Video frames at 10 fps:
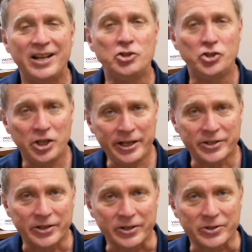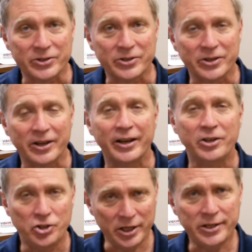Jesus
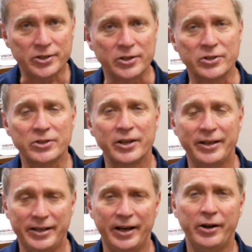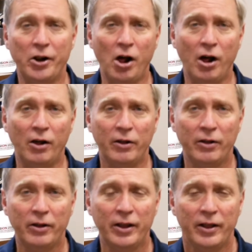did it all.
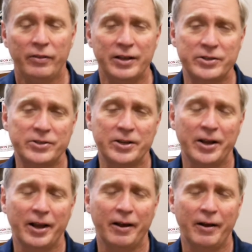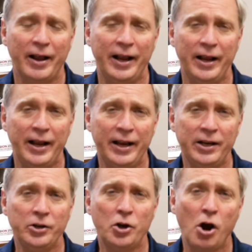This
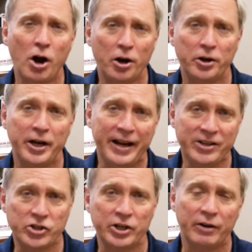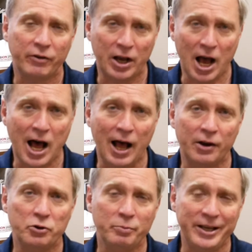incarnation of
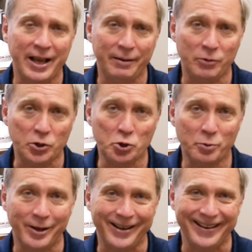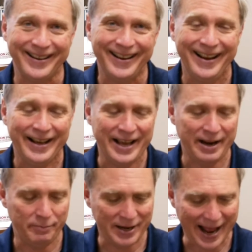God who became human
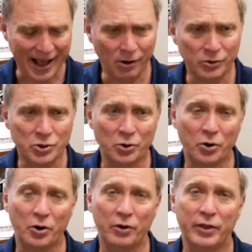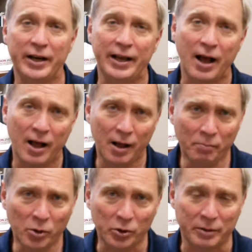came down to earth and he
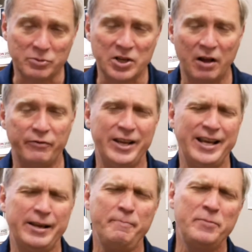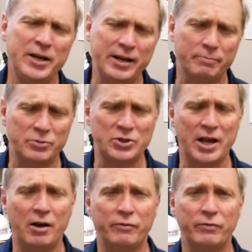humbled himself, he emptied
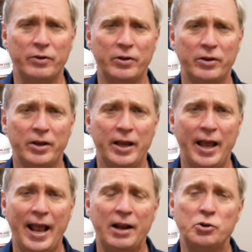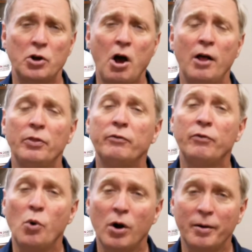himself, and took on the
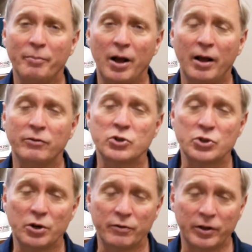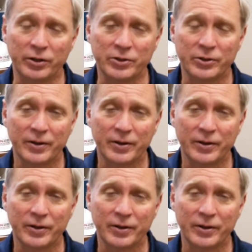form of a servant,